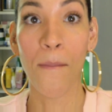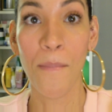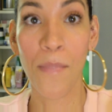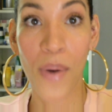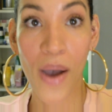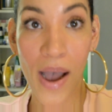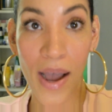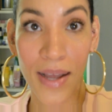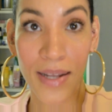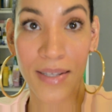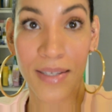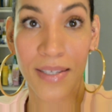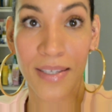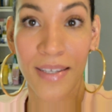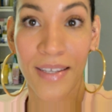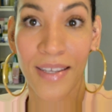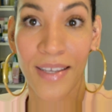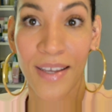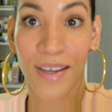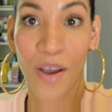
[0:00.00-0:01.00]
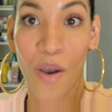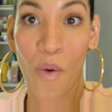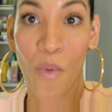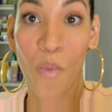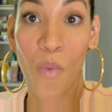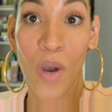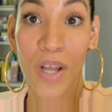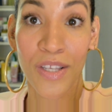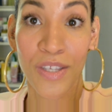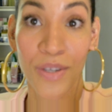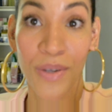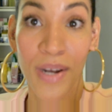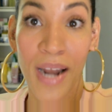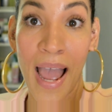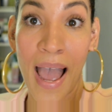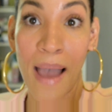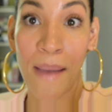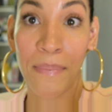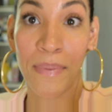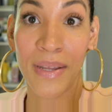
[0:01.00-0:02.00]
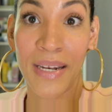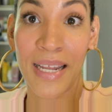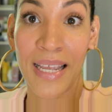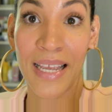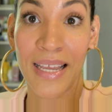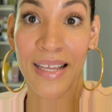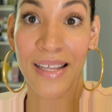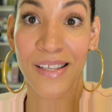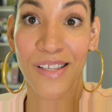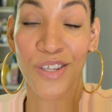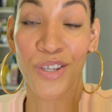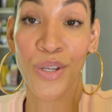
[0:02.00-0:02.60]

but what's going to happen is